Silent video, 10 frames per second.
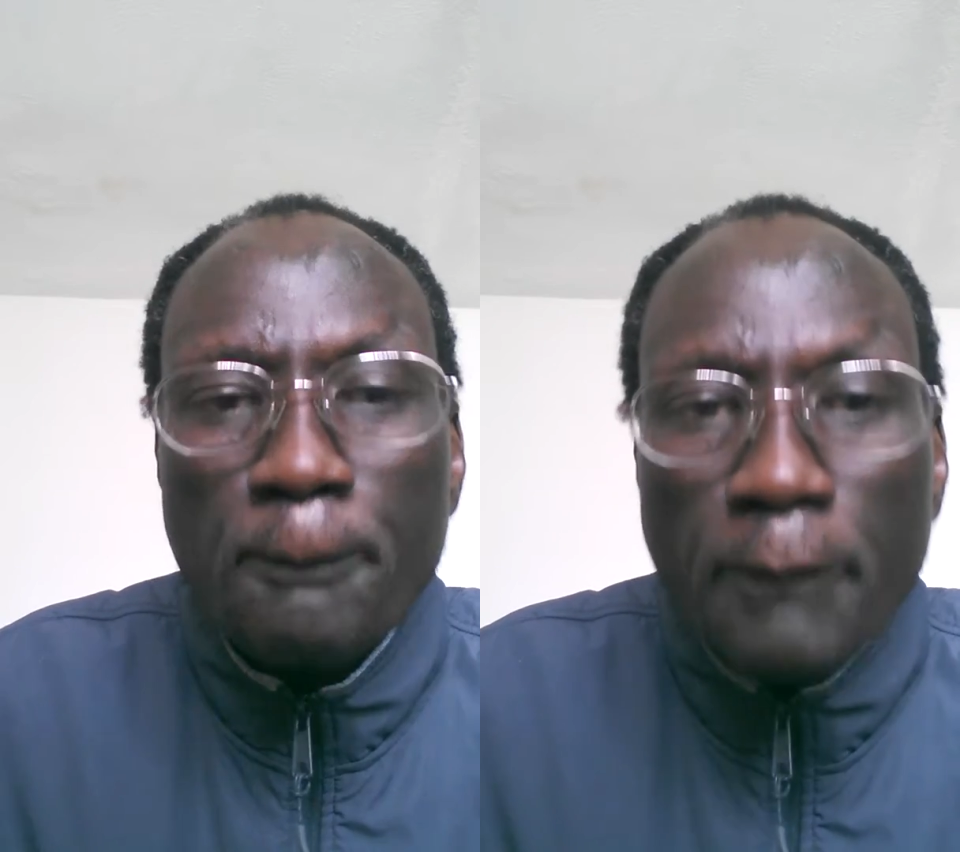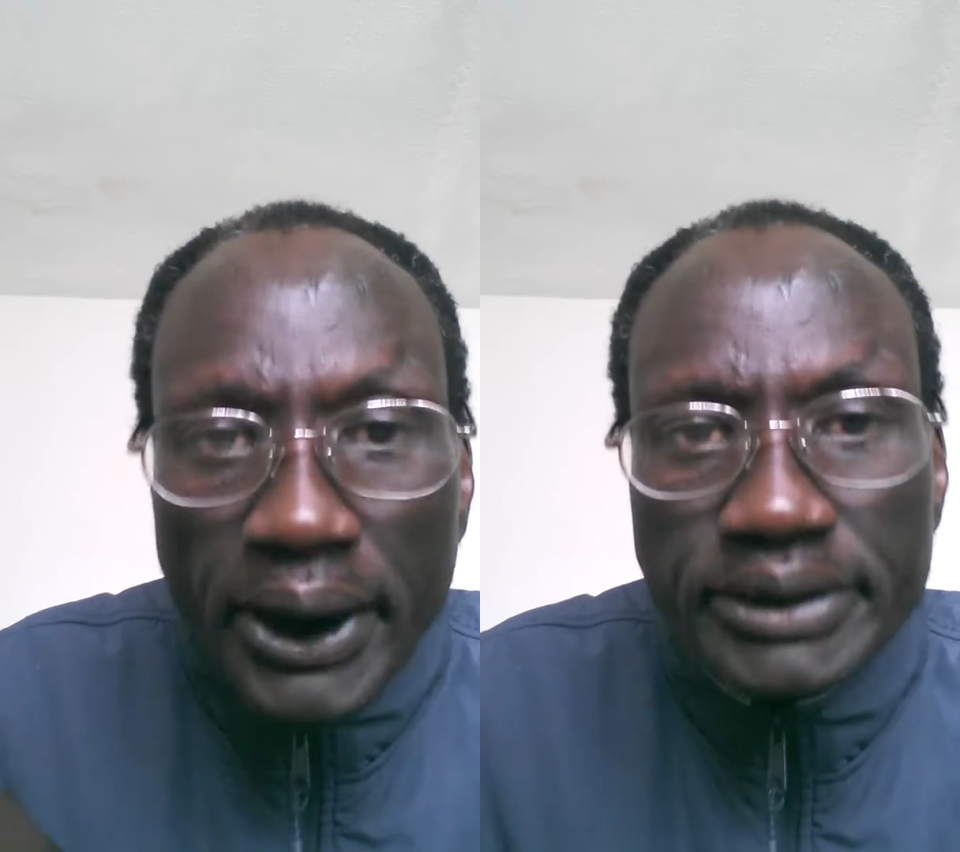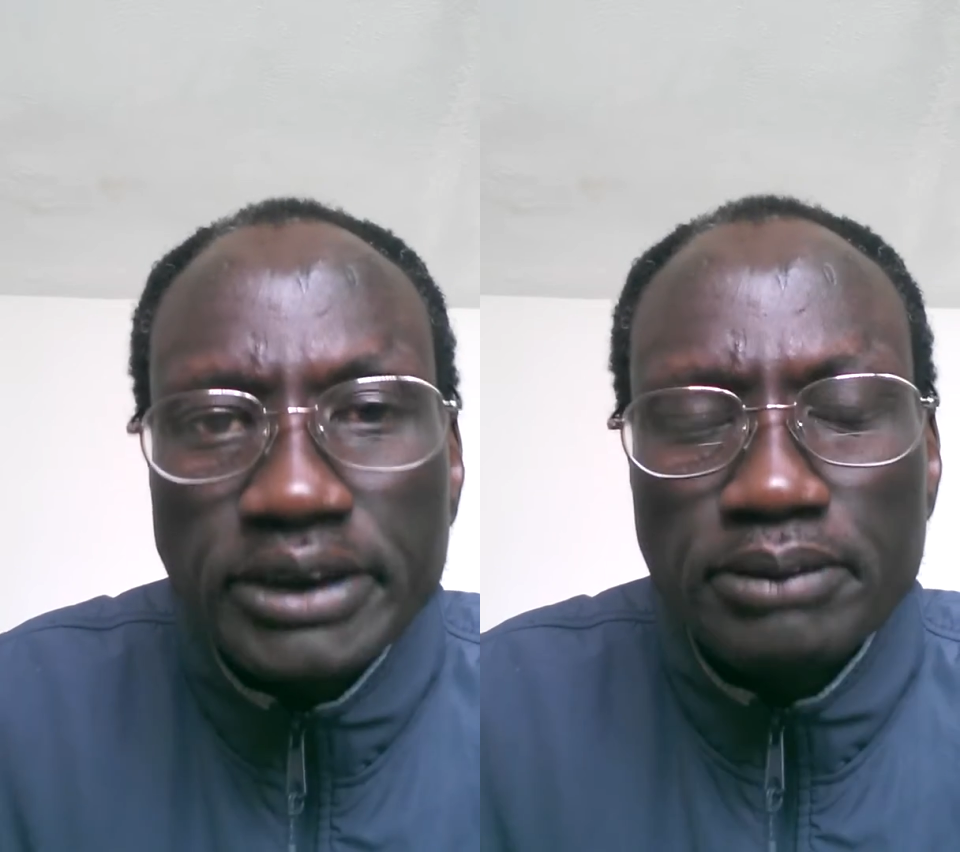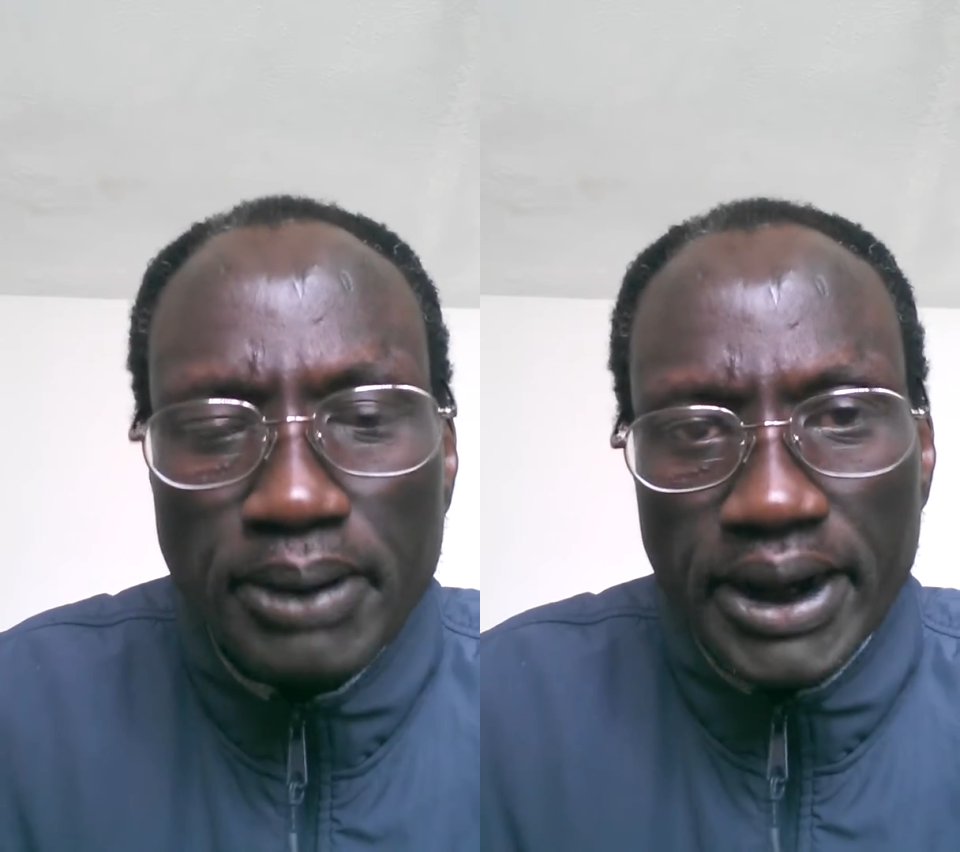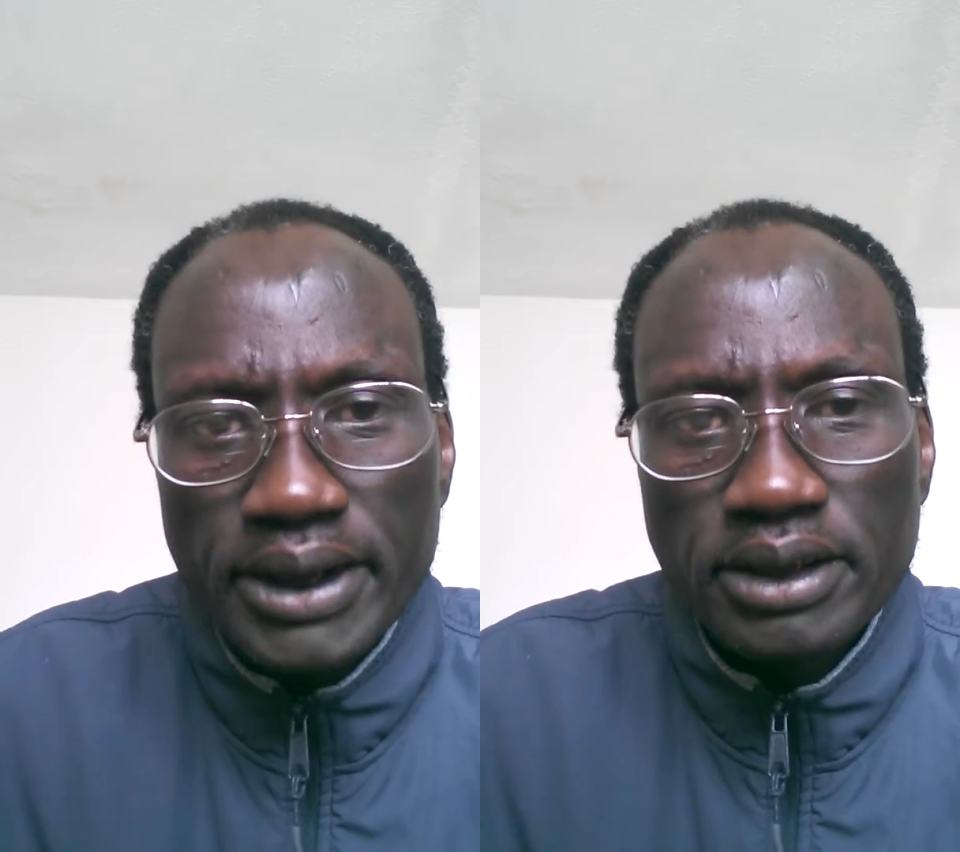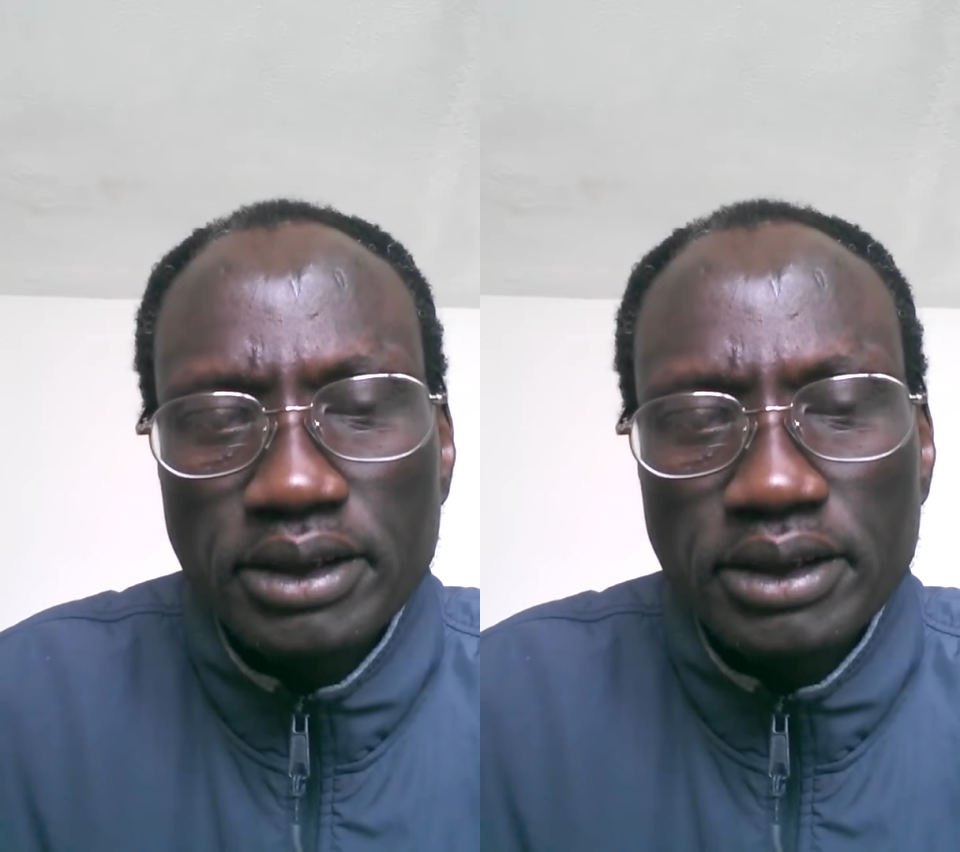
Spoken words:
founded by,